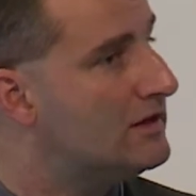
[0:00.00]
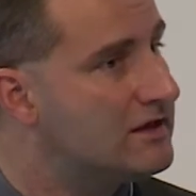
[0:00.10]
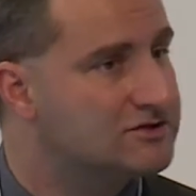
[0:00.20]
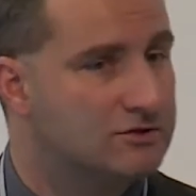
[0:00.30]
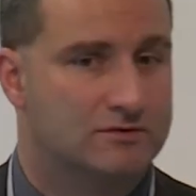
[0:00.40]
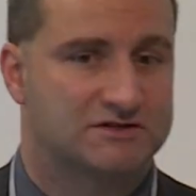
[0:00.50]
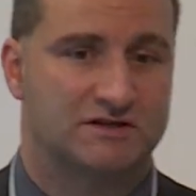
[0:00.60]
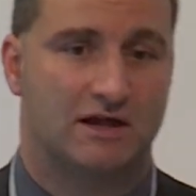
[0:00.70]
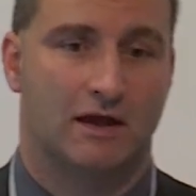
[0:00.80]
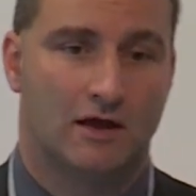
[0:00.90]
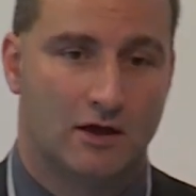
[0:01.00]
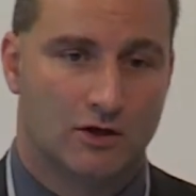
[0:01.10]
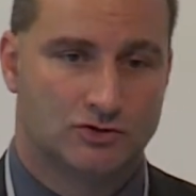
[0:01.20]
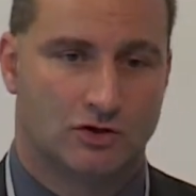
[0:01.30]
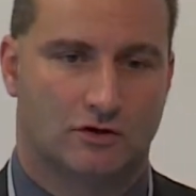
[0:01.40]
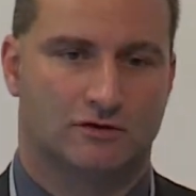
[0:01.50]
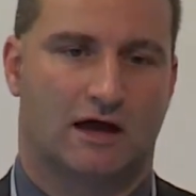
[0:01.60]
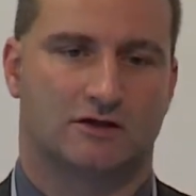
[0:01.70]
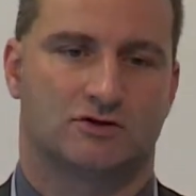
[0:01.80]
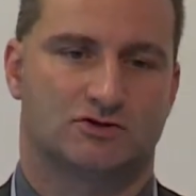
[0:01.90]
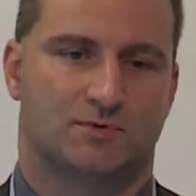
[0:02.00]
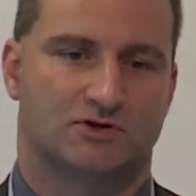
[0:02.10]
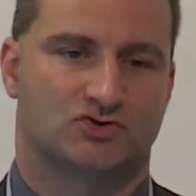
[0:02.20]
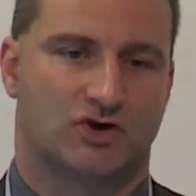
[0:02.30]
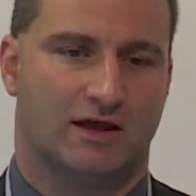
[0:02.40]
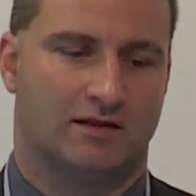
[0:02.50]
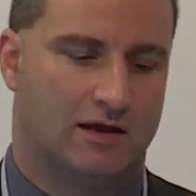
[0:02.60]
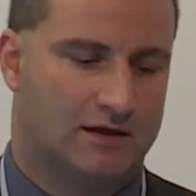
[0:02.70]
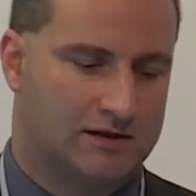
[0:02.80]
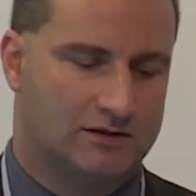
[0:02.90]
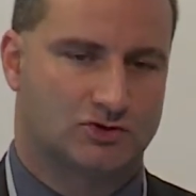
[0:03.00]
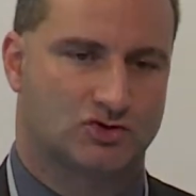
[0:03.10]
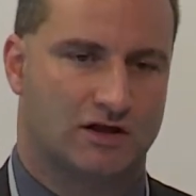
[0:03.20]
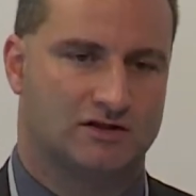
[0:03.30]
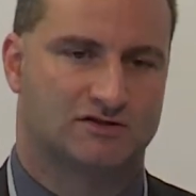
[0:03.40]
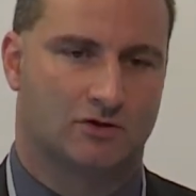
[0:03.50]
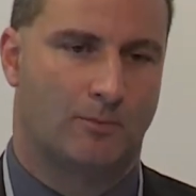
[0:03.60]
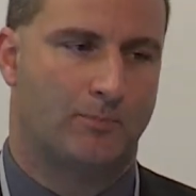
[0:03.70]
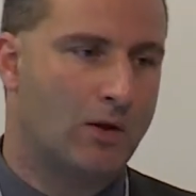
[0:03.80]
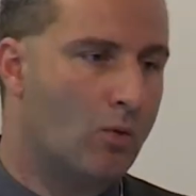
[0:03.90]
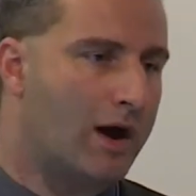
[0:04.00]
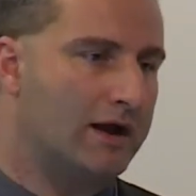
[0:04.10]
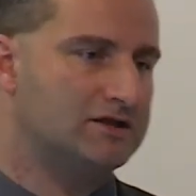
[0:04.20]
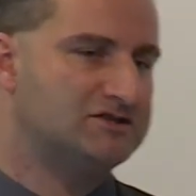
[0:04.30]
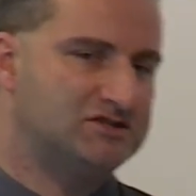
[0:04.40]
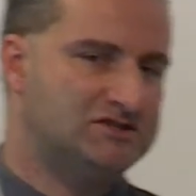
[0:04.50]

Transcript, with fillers: links, you will see two conductors per train, then the train is stopping. One is